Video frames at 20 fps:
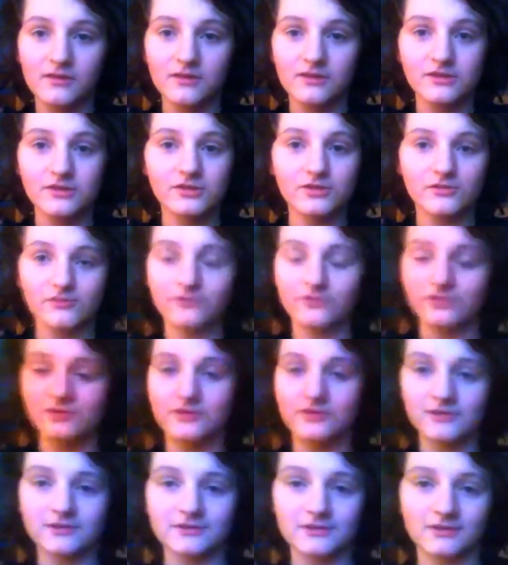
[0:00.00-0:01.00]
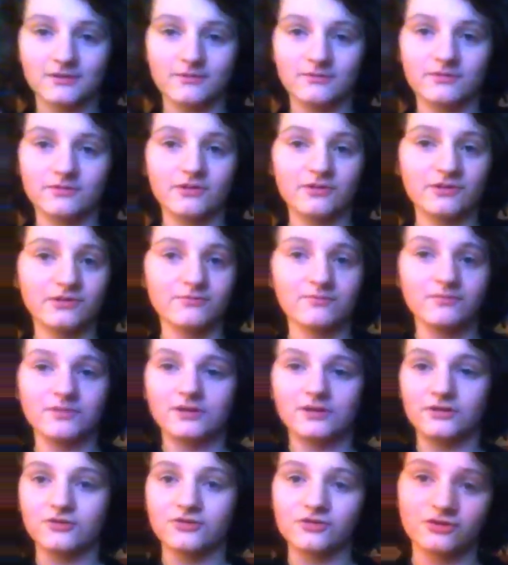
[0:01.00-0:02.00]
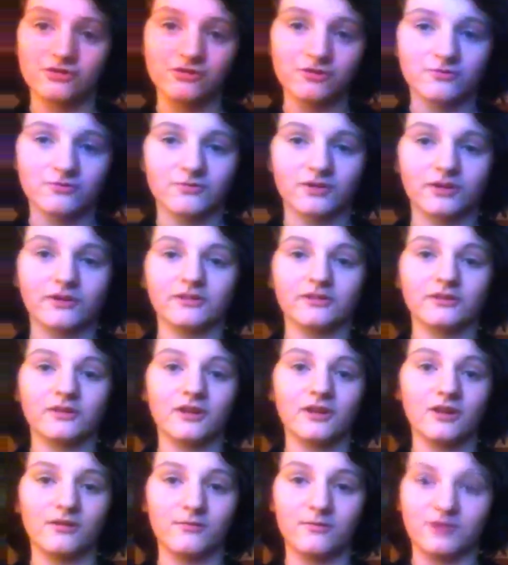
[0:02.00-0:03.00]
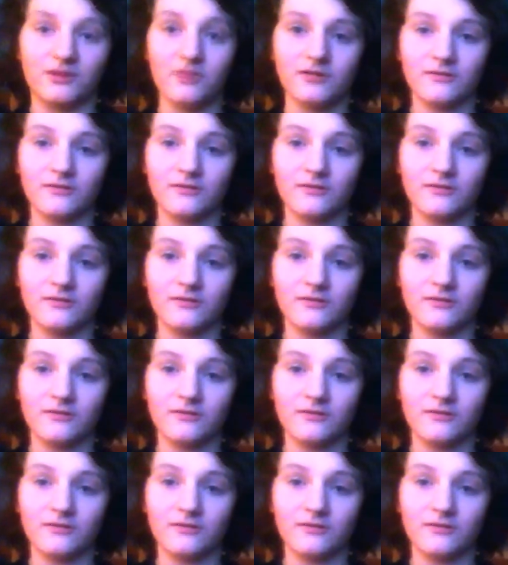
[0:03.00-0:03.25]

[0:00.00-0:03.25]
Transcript: They just don't look the same. Doesn't mean to treat them like the enemy